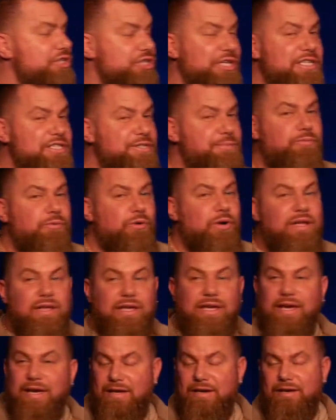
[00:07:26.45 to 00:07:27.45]
she's
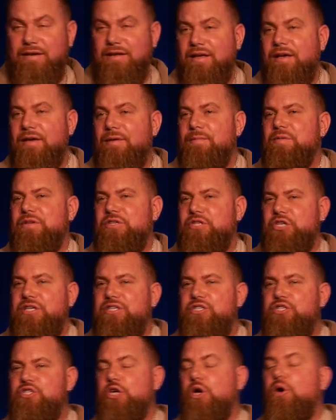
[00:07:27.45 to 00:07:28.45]
brilliant. She's
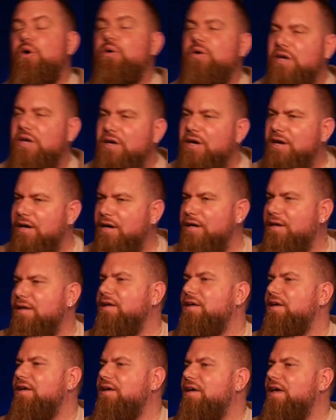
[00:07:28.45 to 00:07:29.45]
so good.
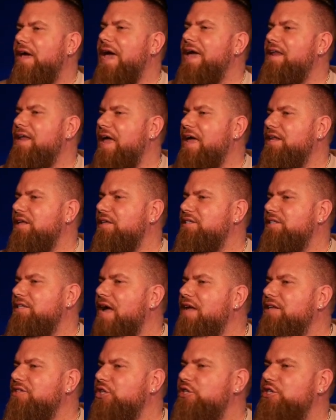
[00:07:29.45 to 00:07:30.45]
And, and it's
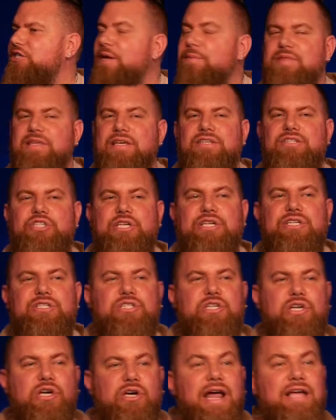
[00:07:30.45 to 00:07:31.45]
not just something she's
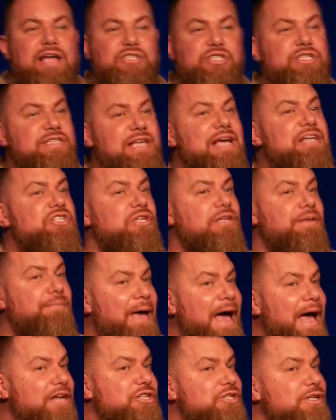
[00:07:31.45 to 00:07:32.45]
good at. She's actually
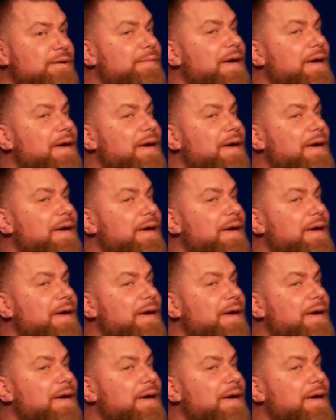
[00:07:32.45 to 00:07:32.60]
passionate